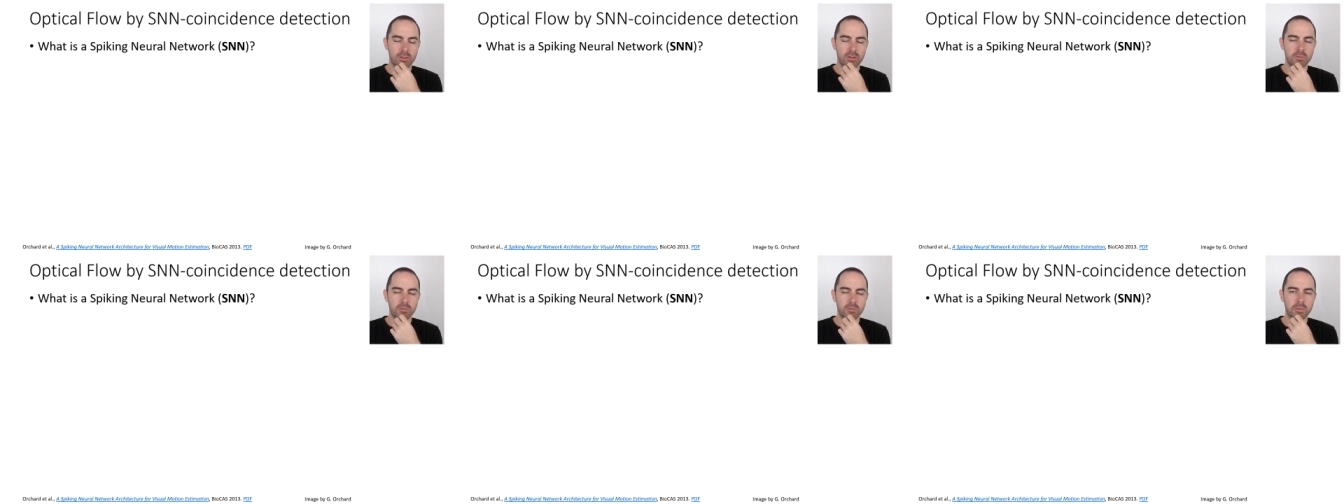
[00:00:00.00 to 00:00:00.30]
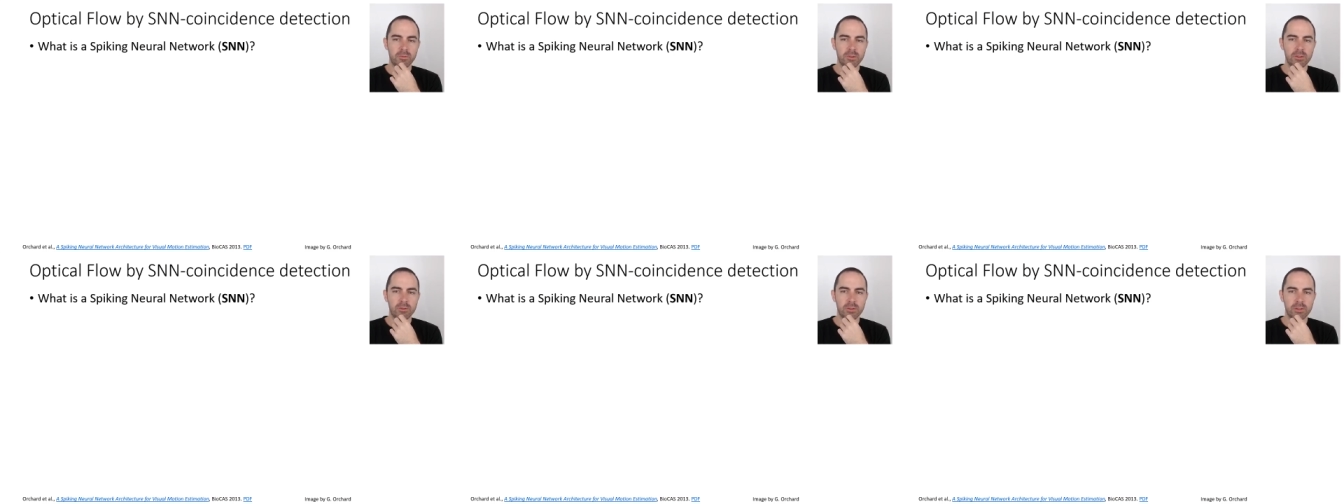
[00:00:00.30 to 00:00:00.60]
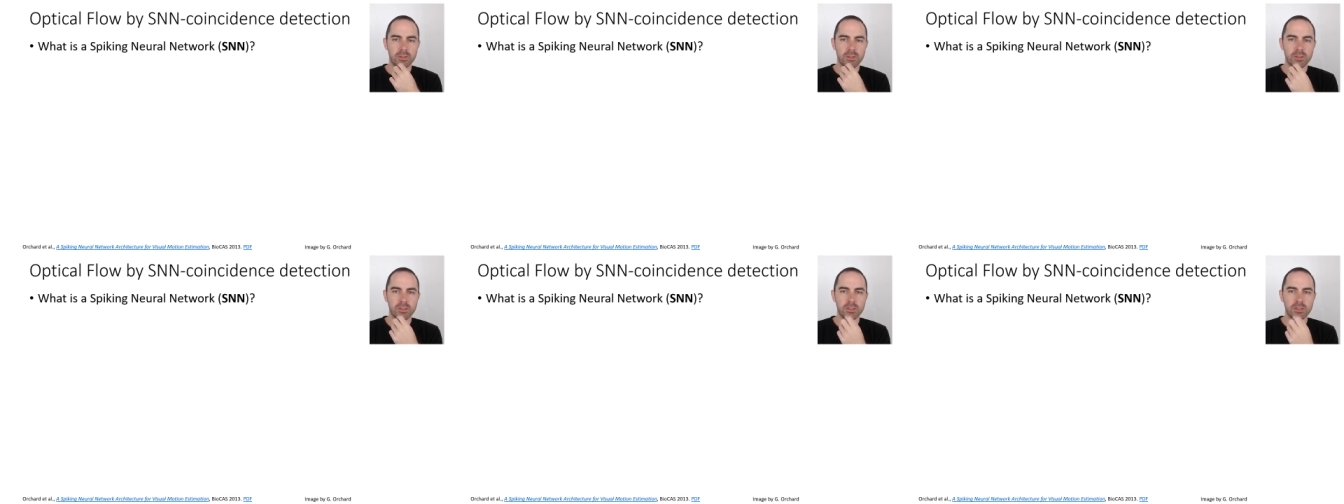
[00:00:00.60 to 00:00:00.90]
human
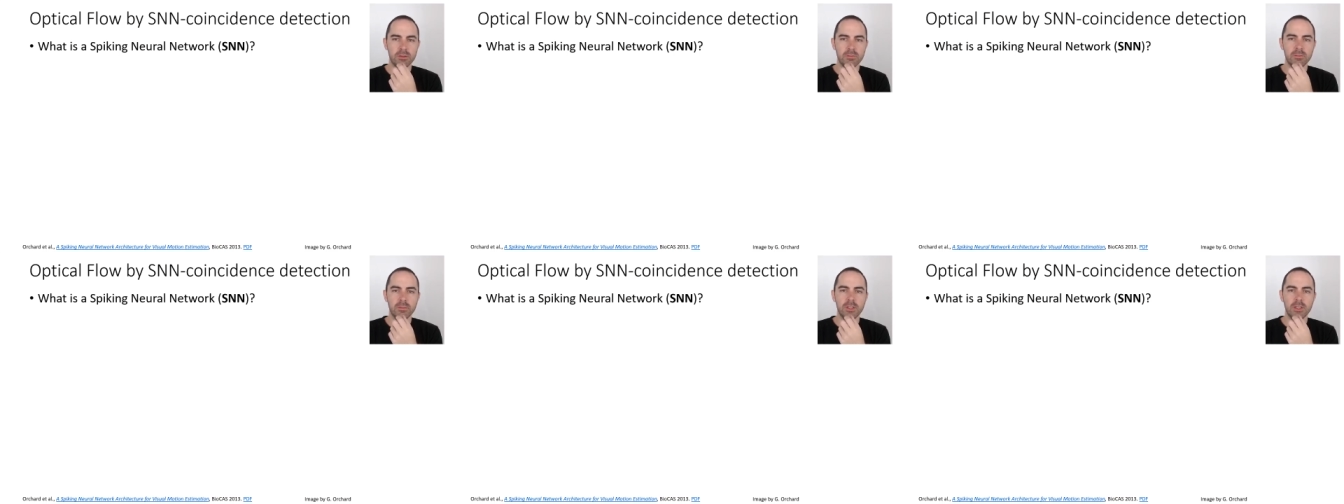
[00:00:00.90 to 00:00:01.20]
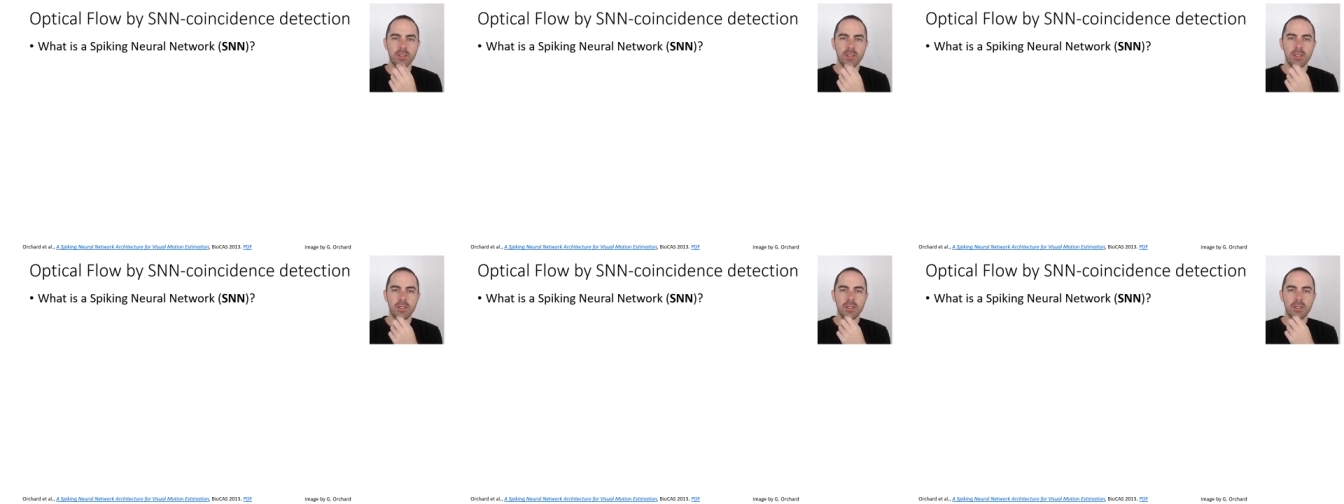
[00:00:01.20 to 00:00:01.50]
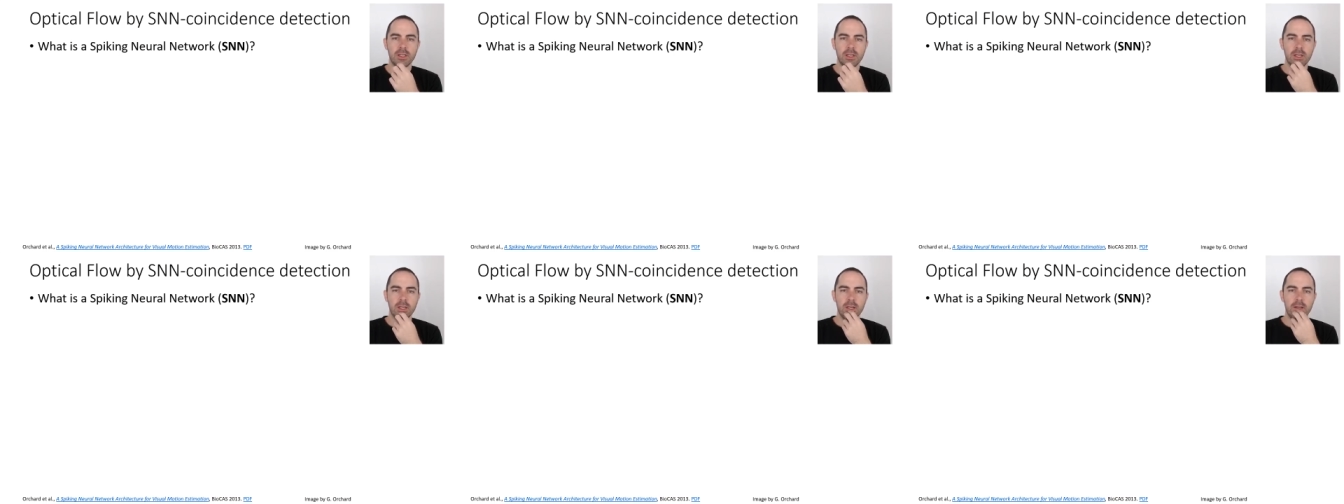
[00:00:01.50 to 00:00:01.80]
visual system
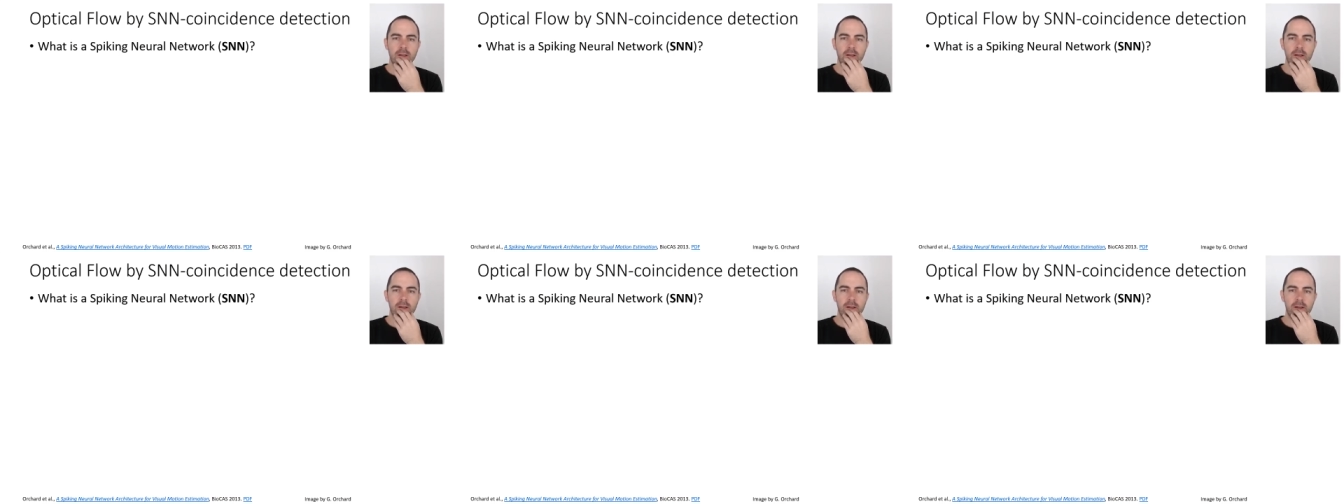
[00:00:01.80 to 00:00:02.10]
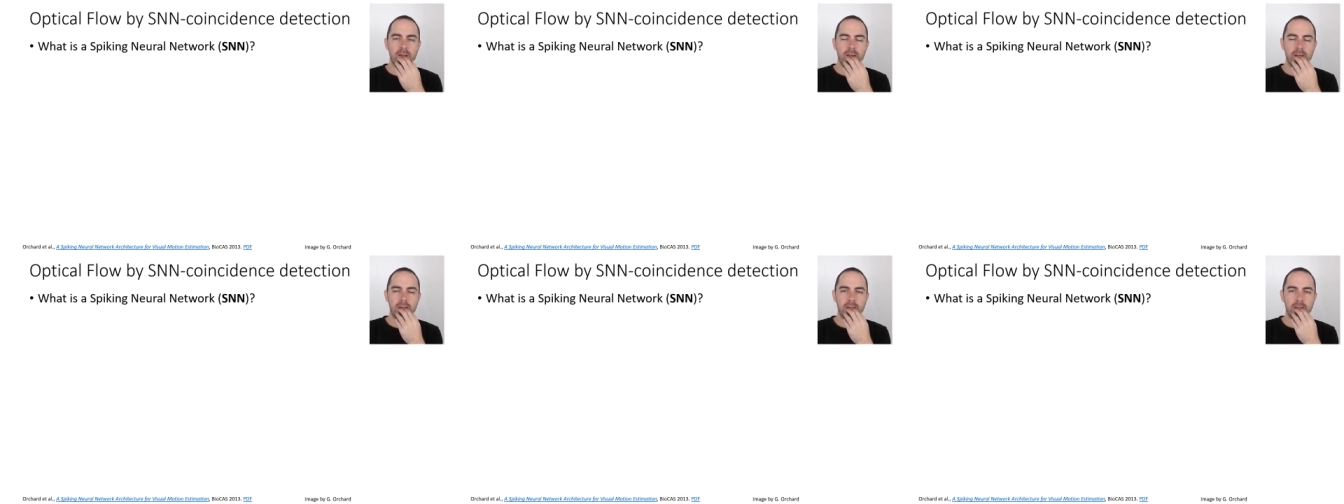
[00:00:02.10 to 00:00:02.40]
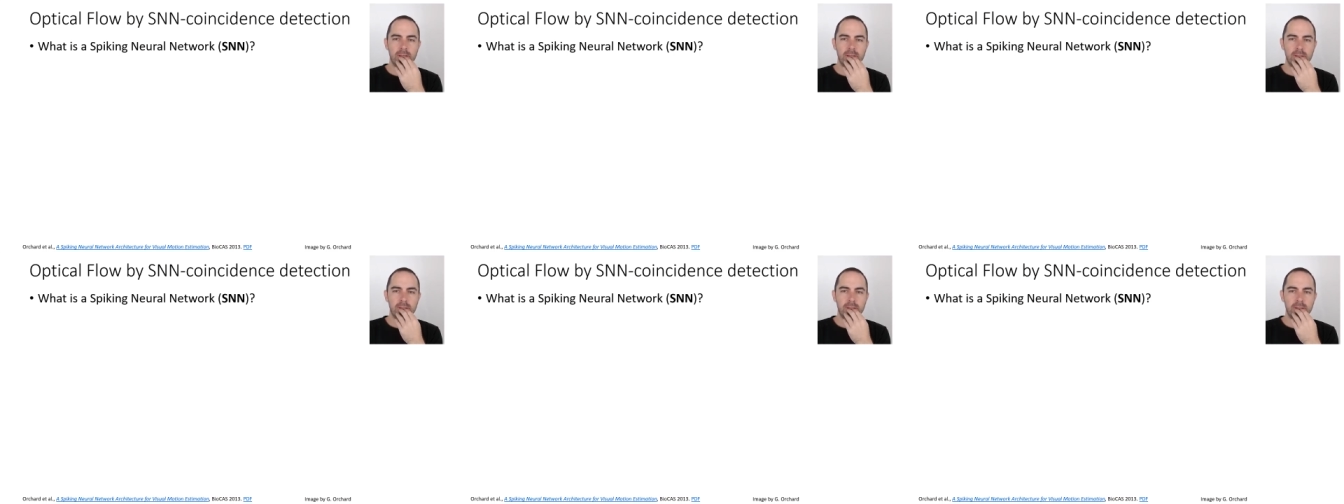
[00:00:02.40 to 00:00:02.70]

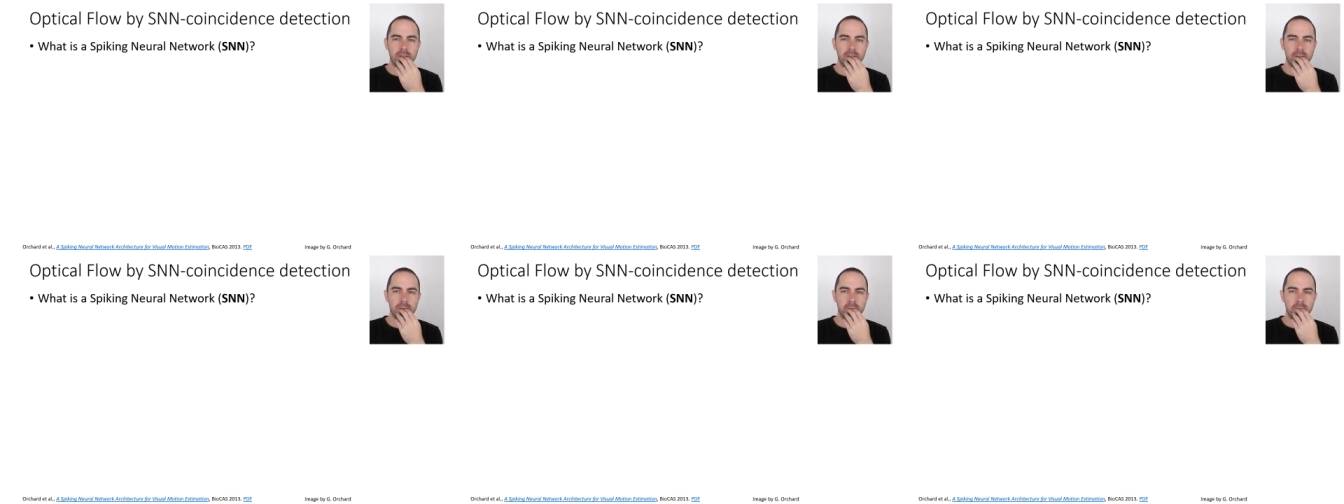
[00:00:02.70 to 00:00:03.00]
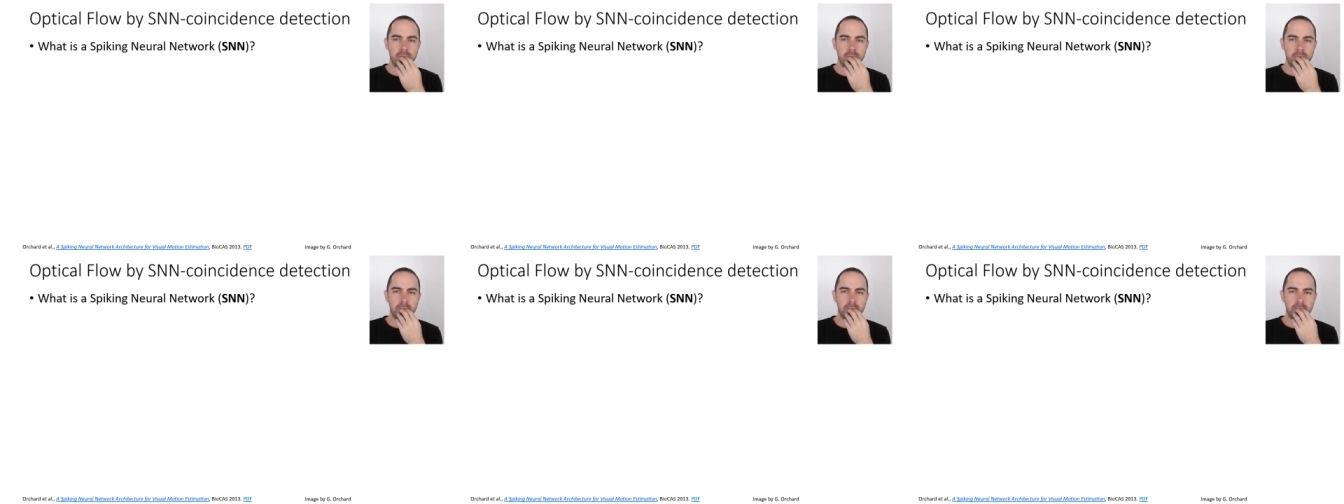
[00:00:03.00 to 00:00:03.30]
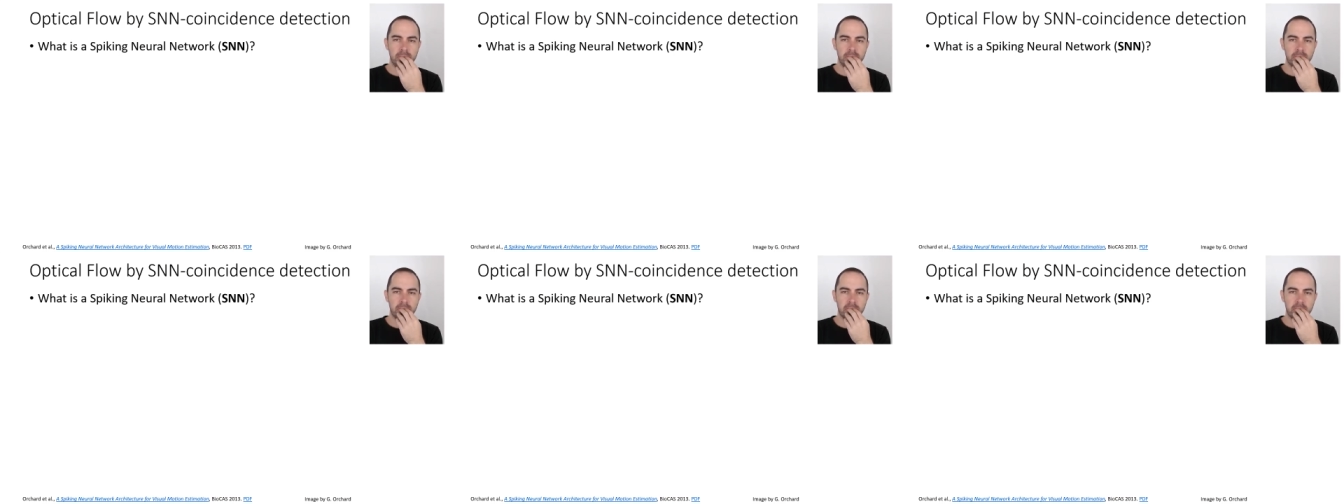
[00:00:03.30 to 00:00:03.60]
and
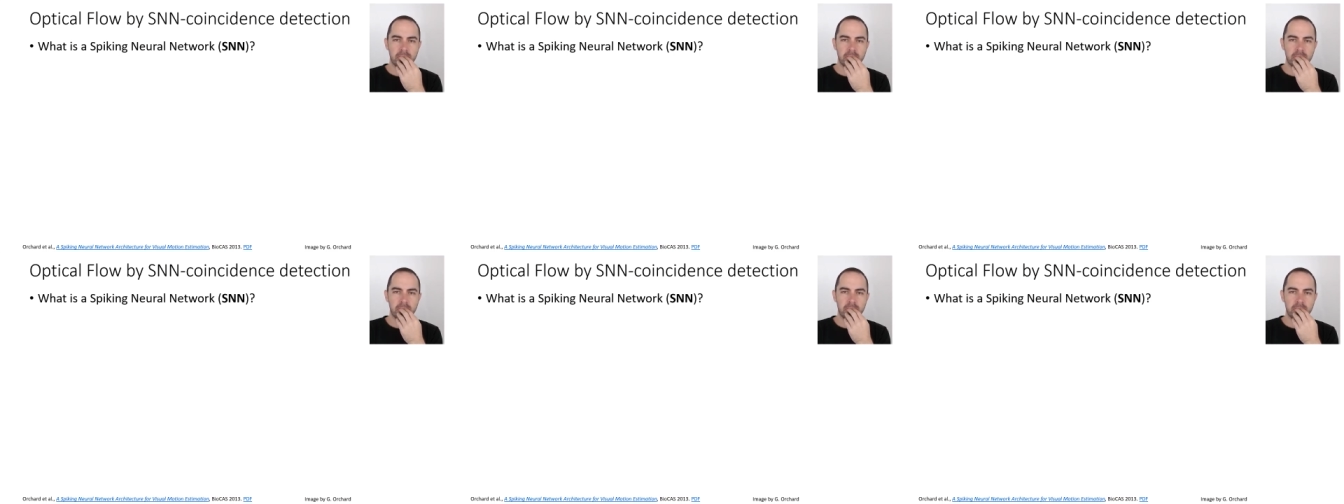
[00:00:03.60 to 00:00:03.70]
um,